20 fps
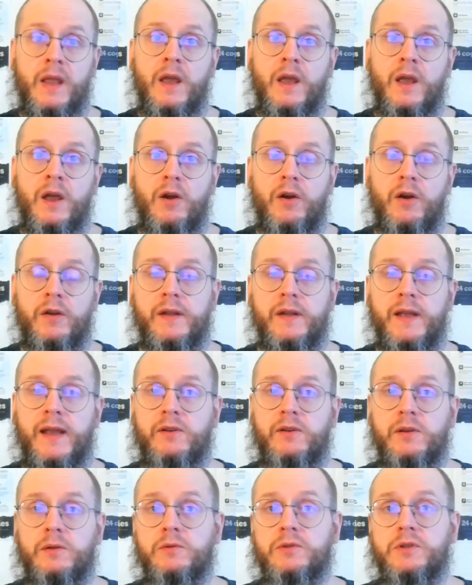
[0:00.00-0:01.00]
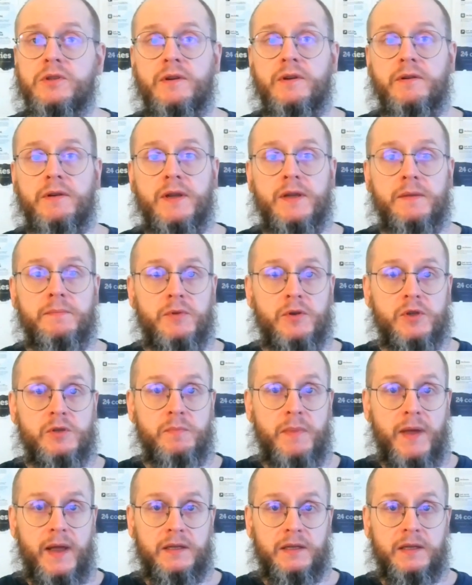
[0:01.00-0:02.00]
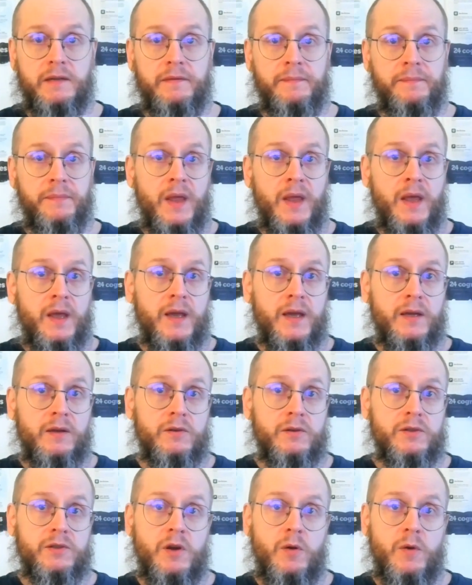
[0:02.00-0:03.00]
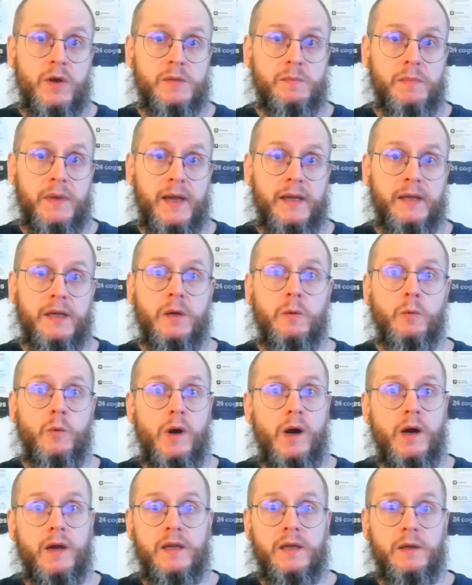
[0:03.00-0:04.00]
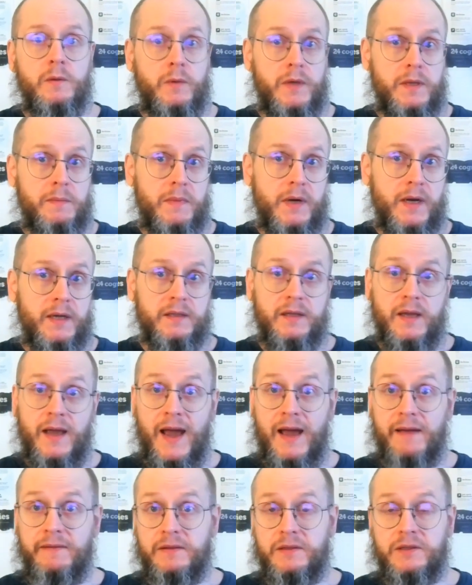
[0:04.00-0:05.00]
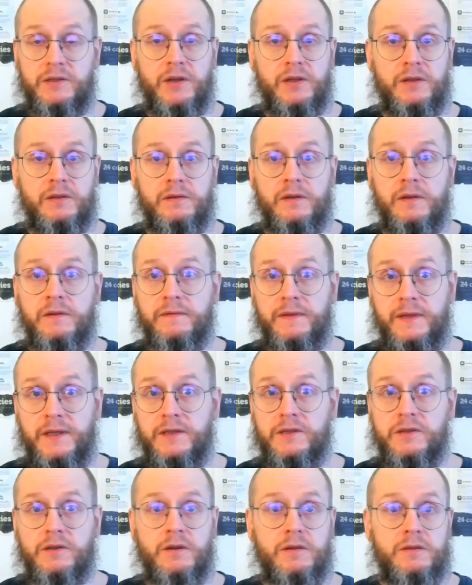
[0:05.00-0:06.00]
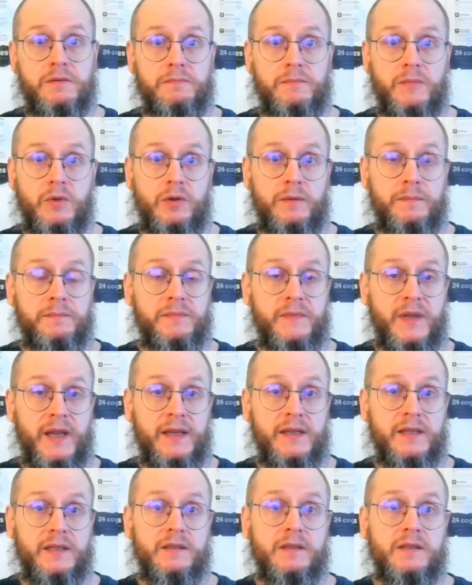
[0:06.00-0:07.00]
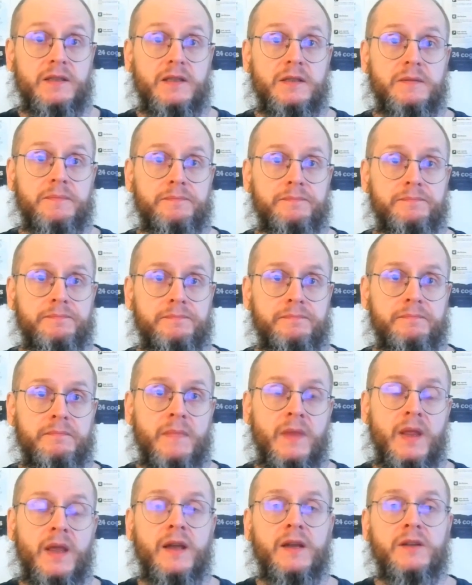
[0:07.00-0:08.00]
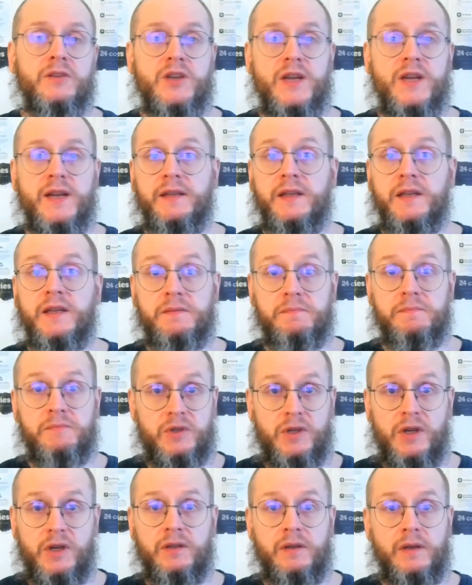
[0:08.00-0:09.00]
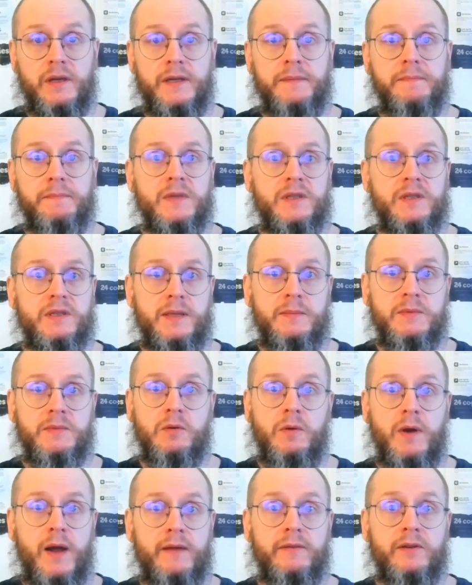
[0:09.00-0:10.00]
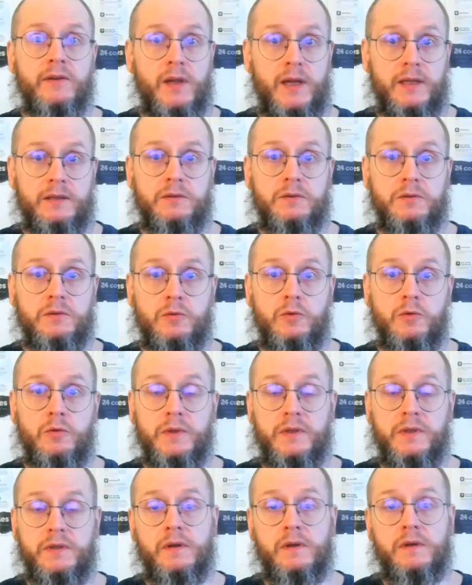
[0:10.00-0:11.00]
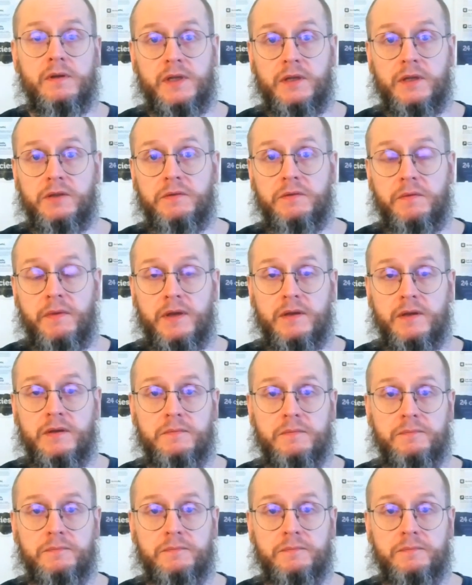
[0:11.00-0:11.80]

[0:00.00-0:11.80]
An evolutionary perspective can also explain why we might have certain features or tendencies. Genetics certainly seems to have a lot to do with uh, such things.